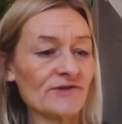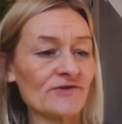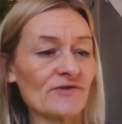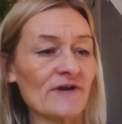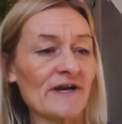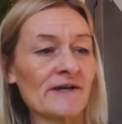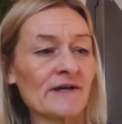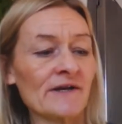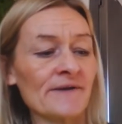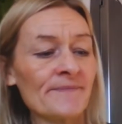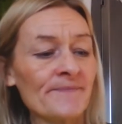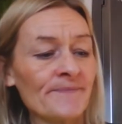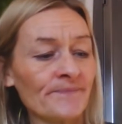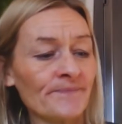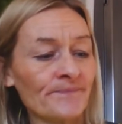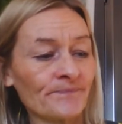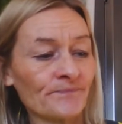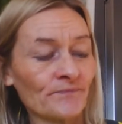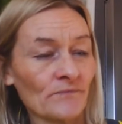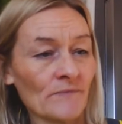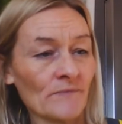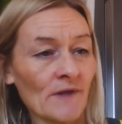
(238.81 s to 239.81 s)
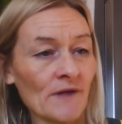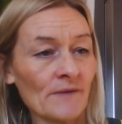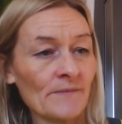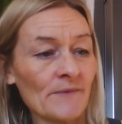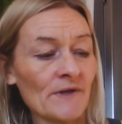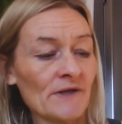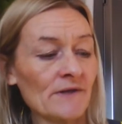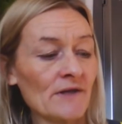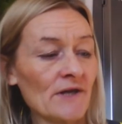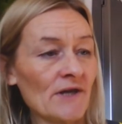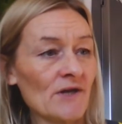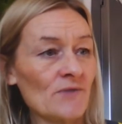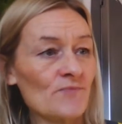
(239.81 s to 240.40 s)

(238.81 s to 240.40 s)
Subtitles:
dragon, but no